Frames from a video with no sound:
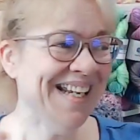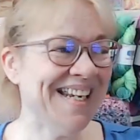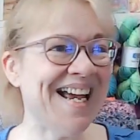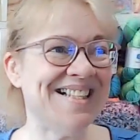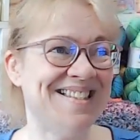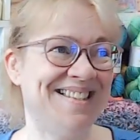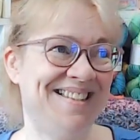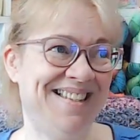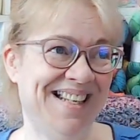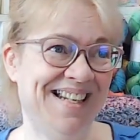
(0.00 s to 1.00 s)
yes.
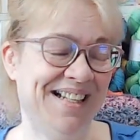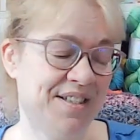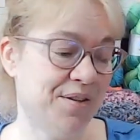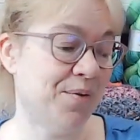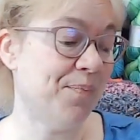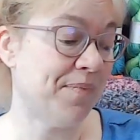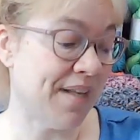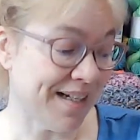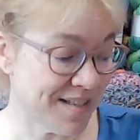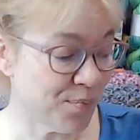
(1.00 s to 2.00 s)
So
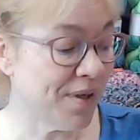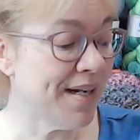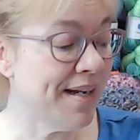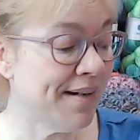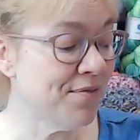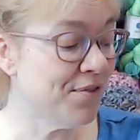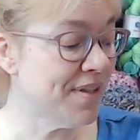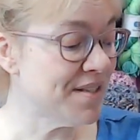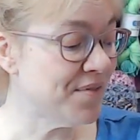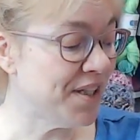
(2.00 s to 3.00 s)
that's what I had for
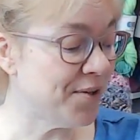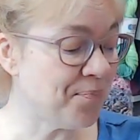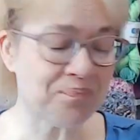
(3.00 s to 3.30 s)
this video.